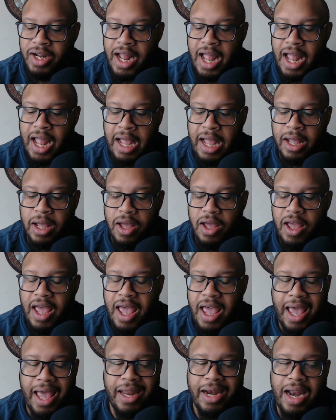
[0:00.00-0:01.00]
the guy.
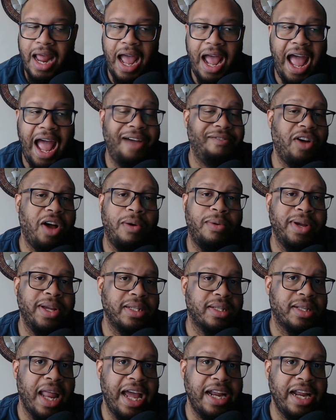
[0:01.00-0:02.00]
And I've
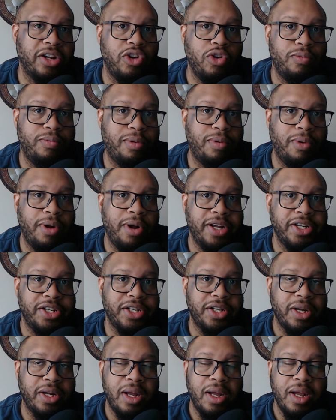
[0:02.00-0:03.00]
always liked Cooper Rush.
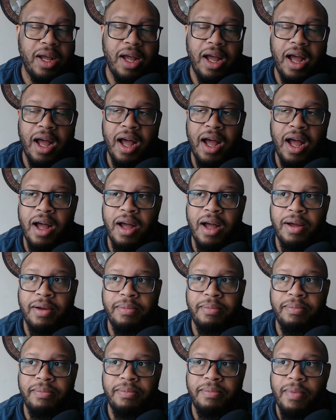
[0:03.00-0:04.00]

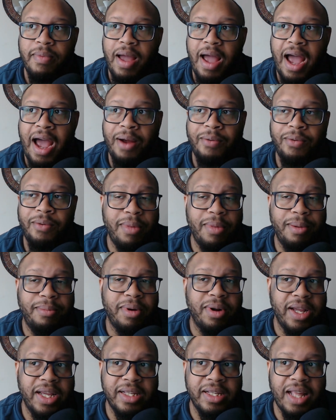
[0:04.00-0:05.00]
Um, I
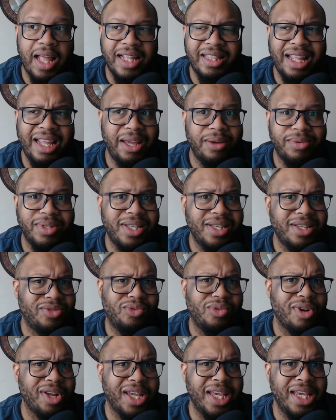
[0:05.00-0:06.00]
remember his I think it was his
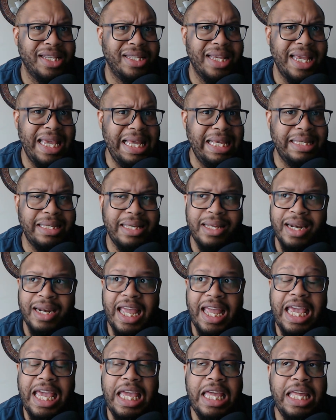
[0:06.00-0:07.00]
rookie season.
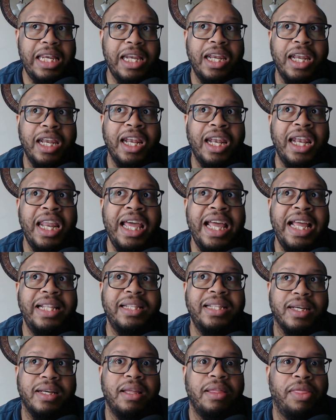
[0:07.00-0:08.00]
He
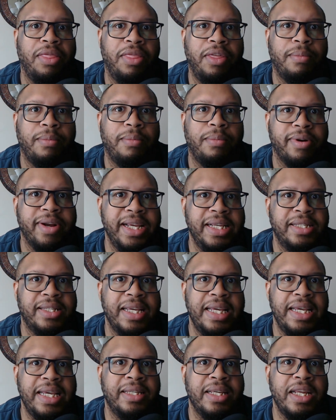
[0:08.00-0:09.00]
lit the
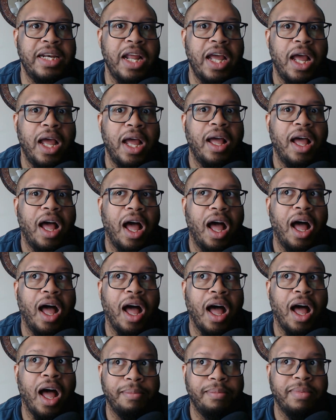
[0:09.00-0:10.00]
preseason
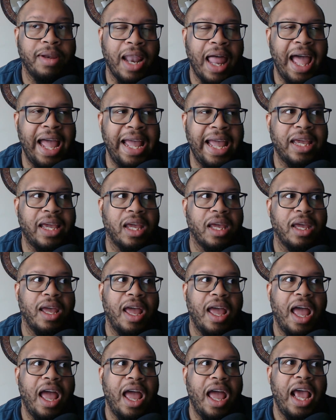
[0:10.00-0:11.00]
up. Like
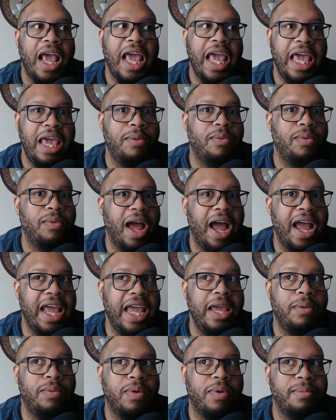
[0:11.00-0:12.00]
he w-
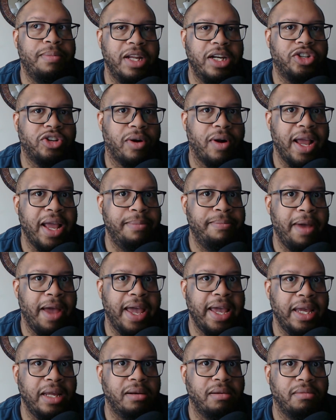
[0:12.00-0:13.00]
he would have been trade
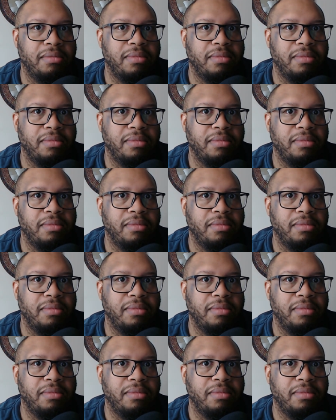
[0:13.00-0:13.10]
bait.